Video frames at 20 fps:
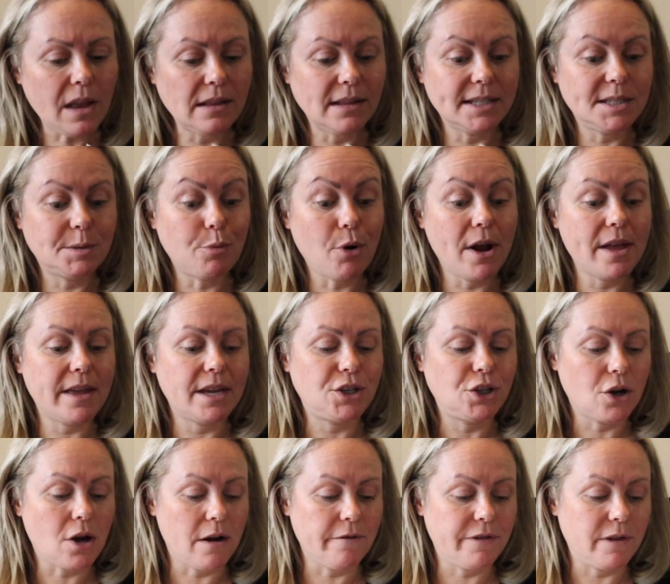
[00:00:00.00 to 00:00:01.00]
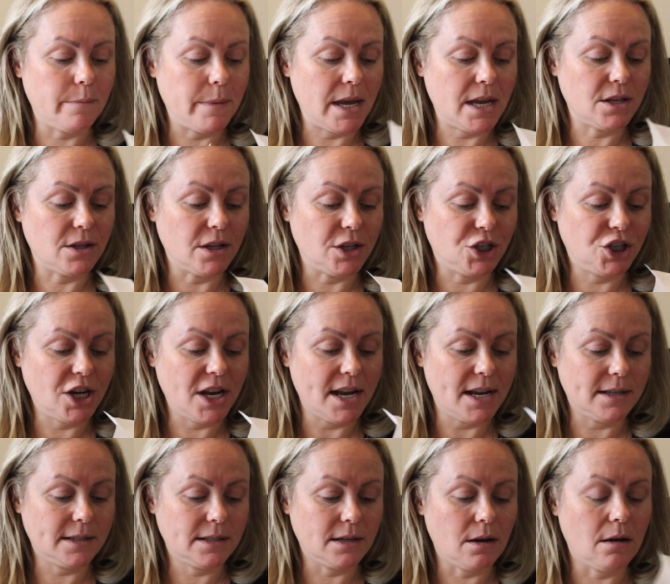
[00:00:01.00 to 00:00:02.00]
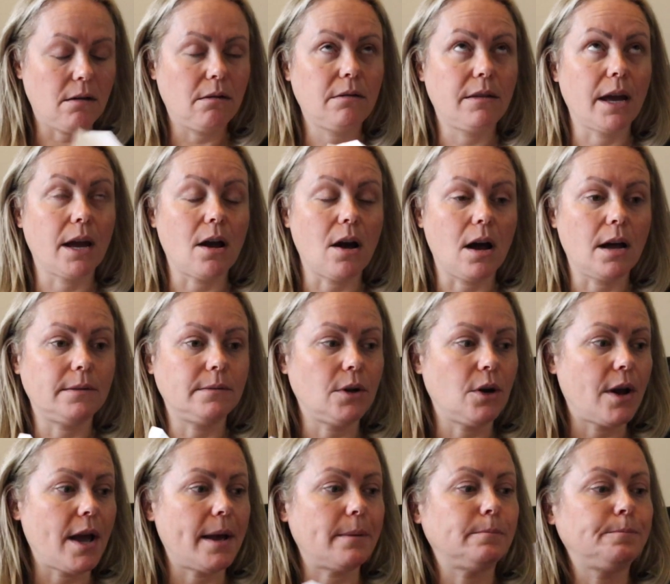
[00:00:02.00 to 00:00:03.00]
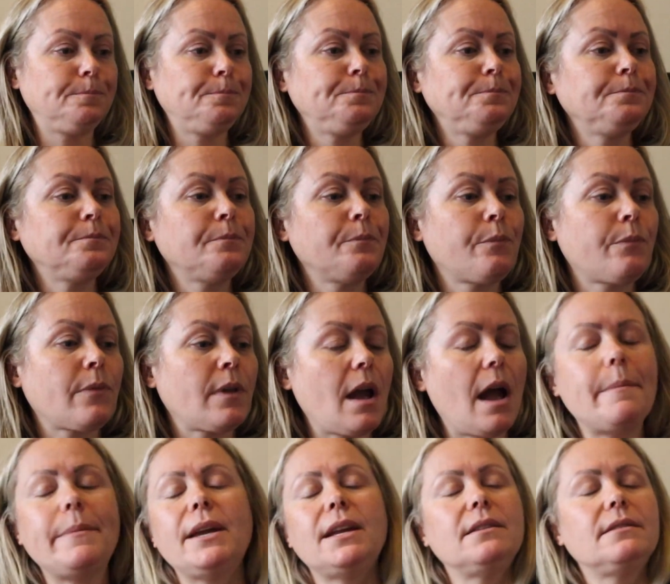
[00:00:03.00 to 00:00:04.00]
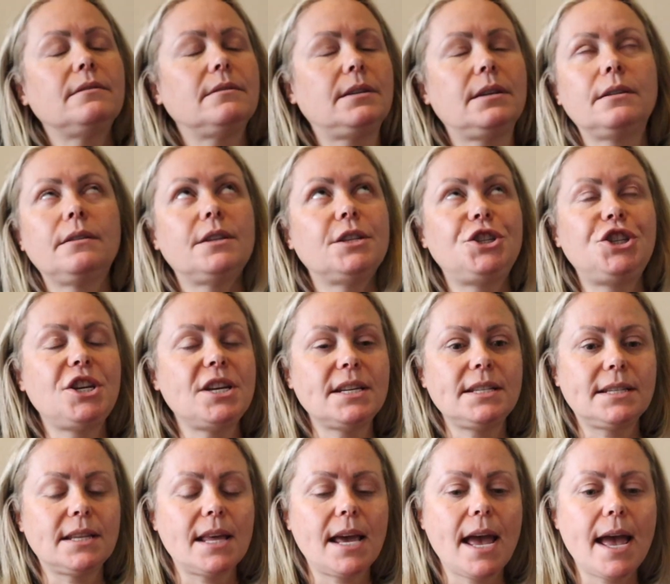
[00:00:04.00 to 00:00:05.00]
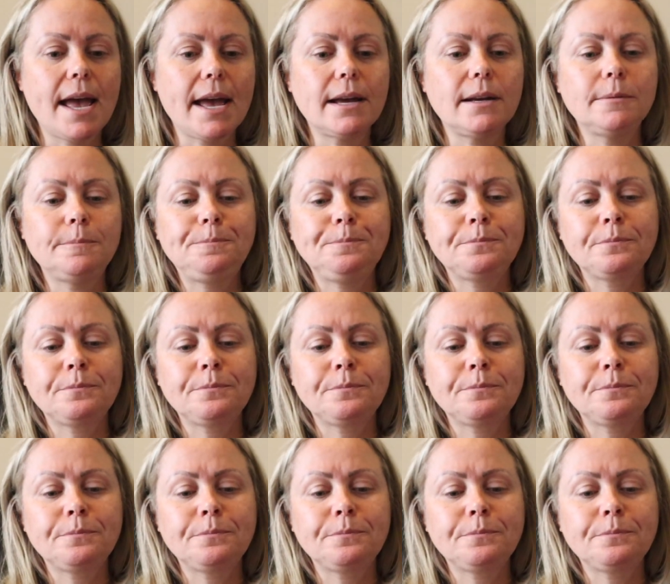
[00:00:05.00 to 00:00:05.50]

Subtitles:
Let's pray they took off the meat and the cheese. Oh, thank God. Okay. I mean, the cheese and the egg.